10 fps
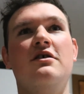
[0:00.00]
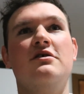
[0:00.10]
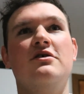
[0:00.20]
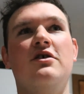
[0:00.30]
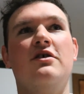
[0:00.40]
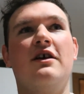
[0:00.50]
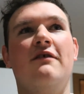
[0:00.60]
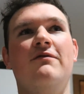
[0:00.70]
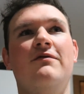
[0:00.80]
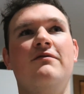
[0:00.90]
So like
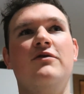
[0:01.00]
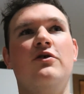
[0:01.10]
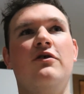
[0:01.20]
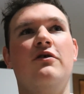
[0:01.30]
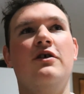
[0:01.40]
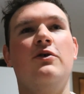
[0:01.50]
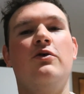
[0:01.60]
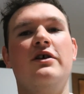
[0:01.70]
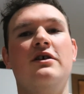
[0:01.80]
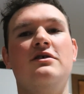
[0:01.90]
if your
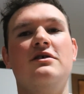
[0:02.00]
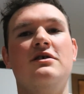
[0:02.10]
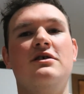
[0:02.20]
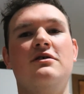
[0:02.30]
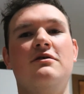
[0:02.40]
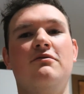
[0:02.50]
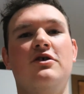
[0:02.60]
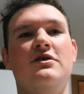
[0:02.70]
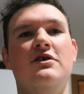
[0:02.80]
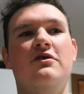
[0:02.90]
audience is
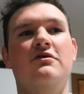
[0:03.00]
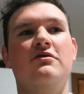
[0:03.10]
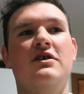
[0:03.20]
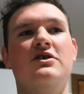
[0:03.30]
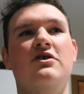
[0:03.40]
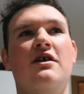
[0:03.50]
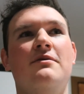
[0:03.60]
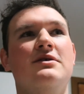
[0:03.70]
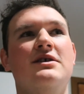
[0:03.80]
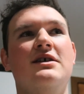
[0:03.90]
mostly on Instagram
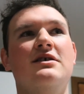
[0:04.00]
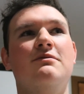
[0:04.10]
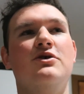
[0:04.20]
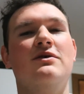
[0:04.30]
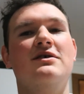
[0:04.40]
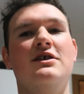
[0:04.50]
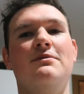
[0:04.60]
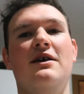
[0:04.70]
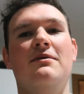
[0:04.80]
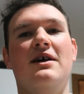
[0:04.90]
at between 6
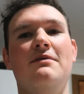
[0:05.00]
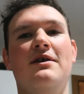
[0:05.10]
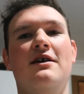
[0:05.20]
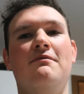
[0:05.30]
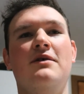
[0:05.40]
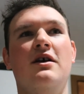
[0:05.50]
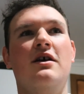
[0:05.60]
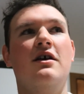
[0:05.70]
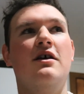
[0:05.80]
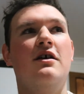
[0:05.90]
p.m. and 8 p.m,
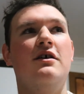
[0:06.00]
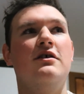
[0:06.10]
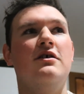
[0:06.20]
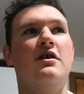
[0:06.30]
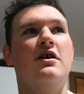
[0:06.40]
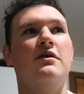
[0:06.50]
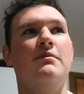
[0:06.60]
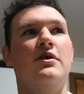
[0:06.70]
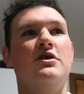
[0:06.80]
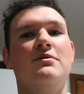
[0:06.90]
I'd
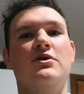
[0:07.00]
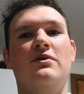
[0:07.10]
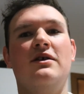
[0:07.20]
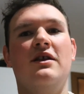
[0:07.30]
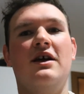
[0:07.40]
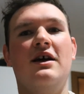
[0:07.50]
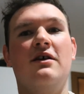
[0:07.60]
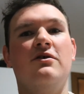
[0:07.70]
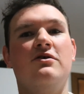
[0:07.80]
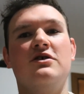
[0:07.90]
post between there,
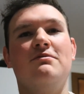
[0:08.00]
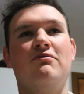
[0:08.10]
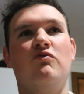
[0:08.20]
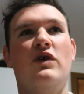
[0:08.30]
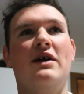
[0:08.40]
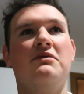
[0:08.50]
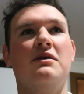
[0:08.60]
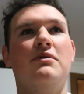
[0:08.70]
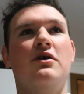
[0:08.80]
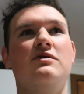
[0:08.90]
not just randomly
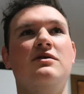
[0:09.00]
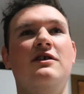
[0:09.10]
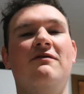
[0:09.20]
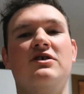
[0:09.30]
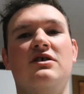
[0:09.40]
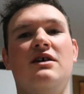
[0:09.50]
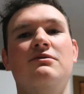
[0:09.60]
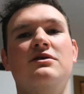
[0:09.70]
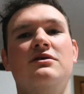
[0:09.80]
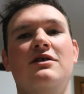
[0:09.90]
post at different
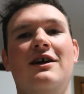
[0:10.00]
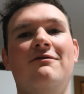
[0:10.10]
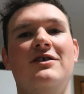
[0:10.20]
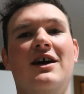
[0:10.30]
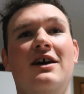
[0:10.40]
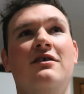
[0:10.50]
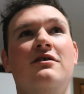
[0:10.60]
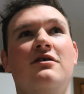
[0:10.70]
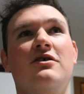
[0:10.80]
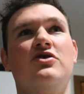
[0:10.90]
times every day.
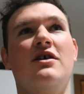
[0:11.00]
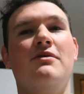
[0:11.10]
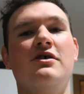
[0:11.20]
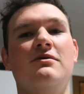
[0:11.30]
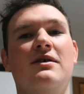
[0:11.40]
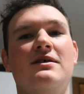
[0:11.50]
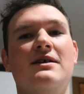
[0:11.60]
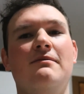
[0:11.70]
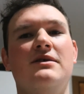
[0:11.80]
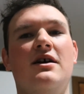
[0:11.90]
I'd try to post around the
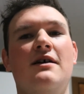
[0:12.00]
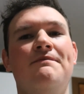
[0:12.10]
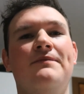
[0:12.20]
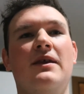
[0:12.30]
same time.